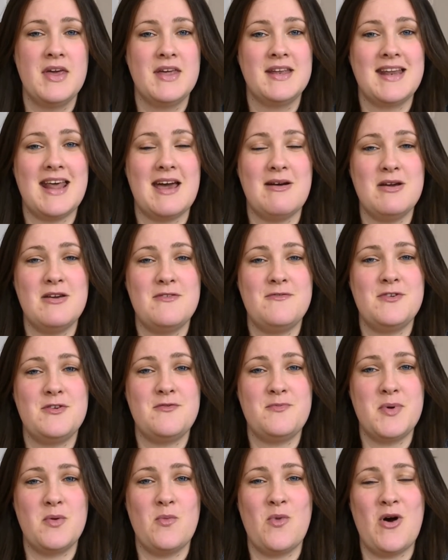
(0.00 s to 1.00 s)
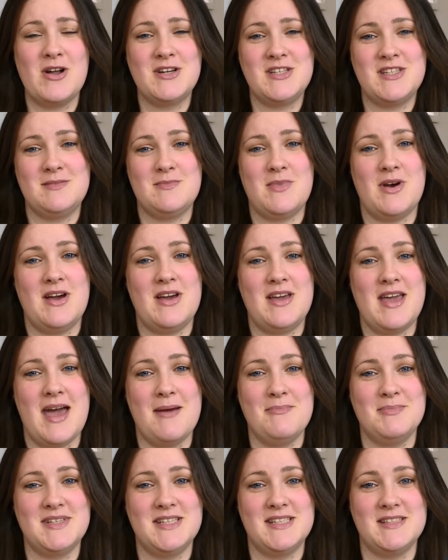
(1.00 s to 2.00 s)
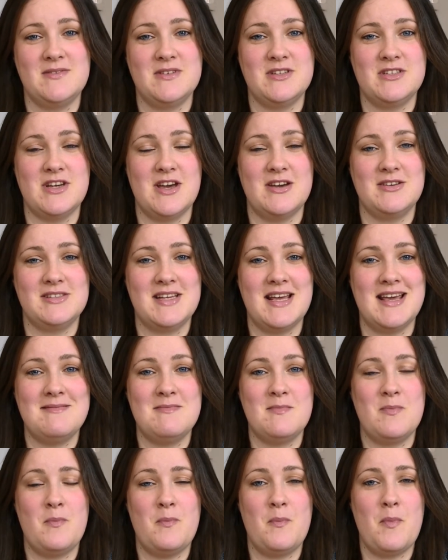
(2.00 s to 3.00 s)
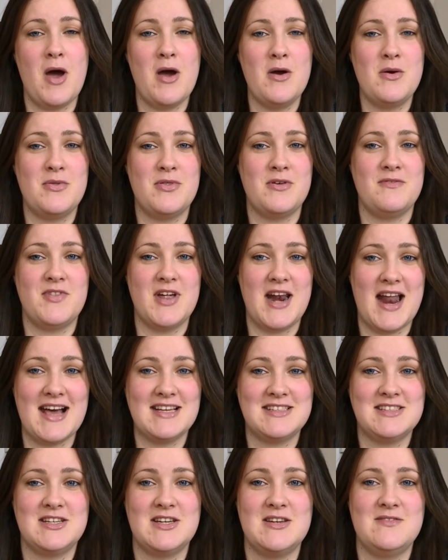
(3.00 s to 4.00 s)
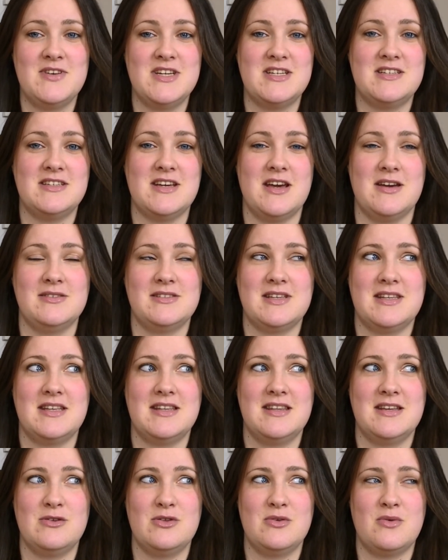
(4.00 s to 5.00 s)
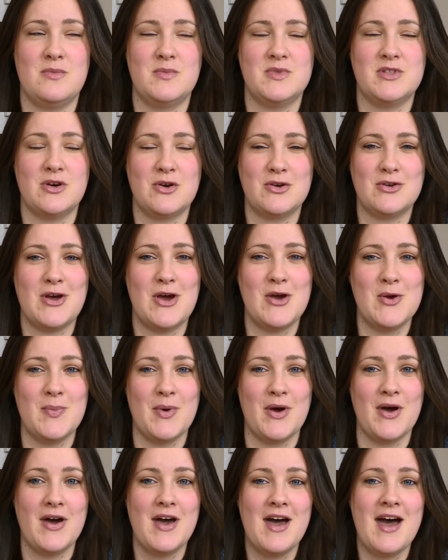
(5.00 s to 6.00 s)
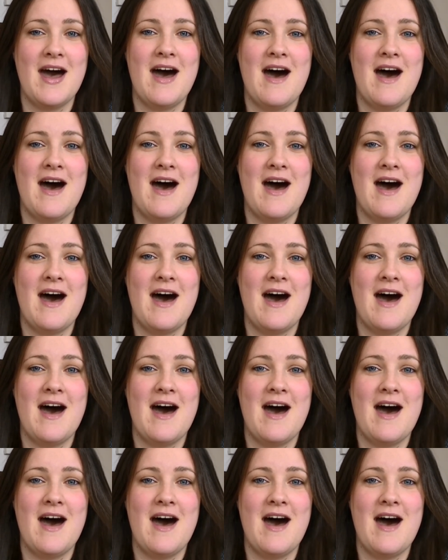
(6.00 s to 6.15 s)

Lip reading: Now if you've been watching my Empties videos, in both of the last two videos, I think the other one was October,